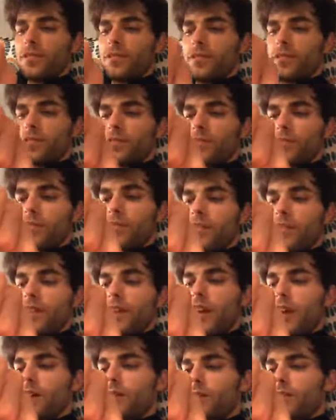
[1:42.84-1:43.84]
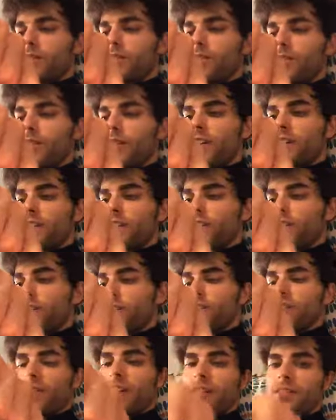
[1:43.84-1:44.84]
48 hours of oxygen
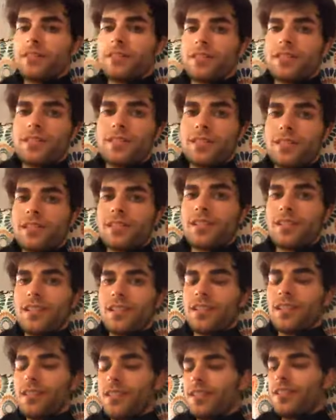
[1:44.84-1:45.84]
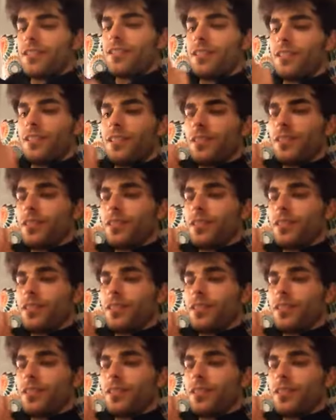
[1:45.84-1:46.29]
left until